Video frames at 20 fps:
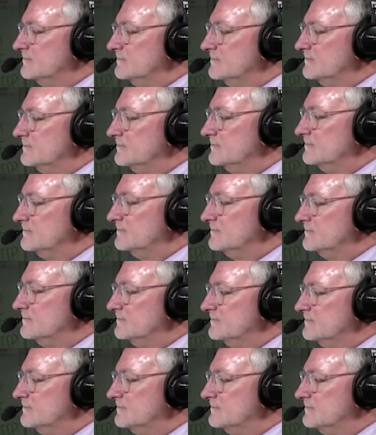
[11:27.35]

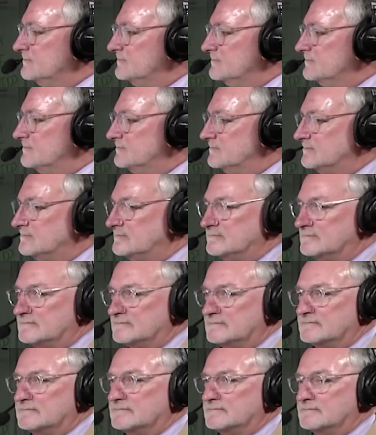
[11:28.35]

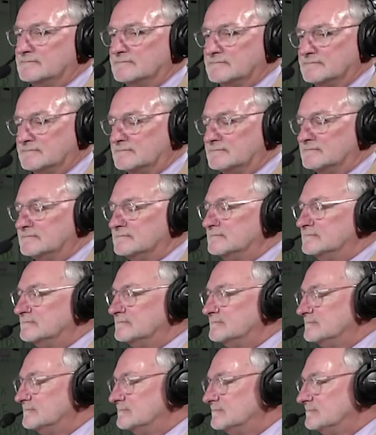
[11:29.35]

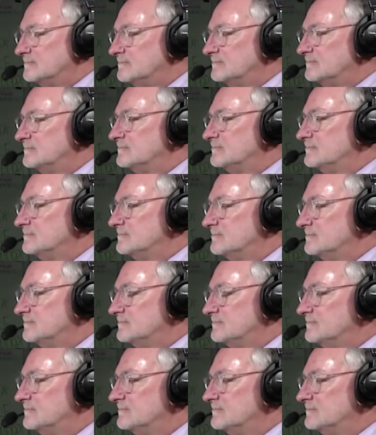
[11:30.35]

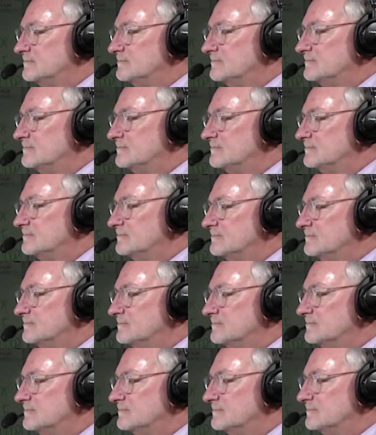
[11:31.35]

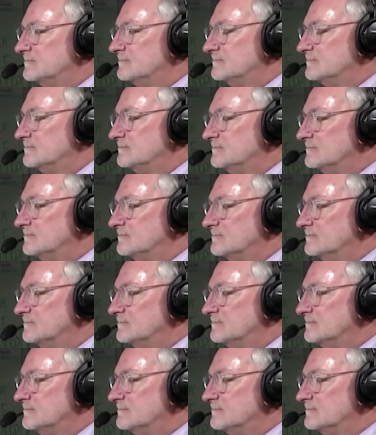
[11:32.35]

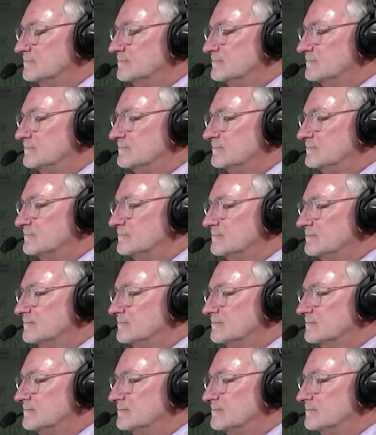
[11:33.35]
The person shown says nothing.